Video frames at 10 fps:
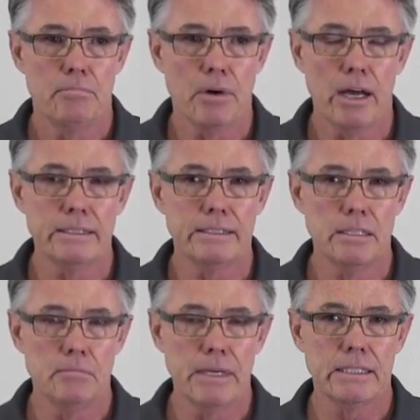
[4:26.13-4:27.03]
parts
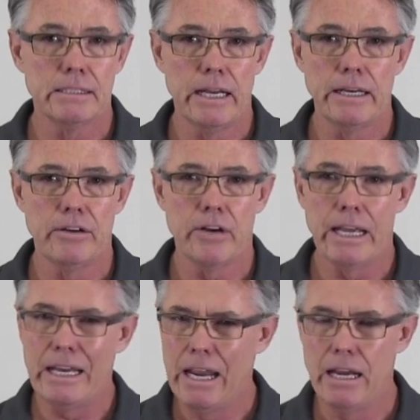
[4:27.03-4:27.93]
in a Bix'n Andy
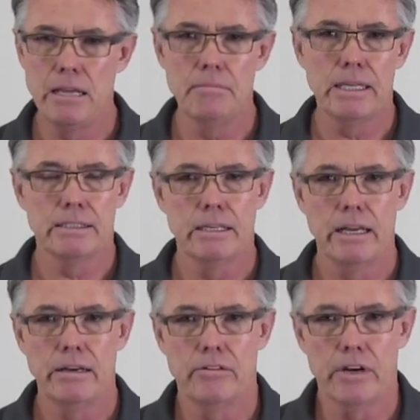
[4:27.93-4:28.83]
trigger, in any Bix'n
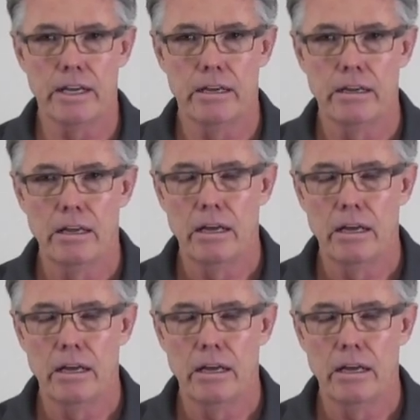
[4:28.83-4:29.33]
Andy trigger,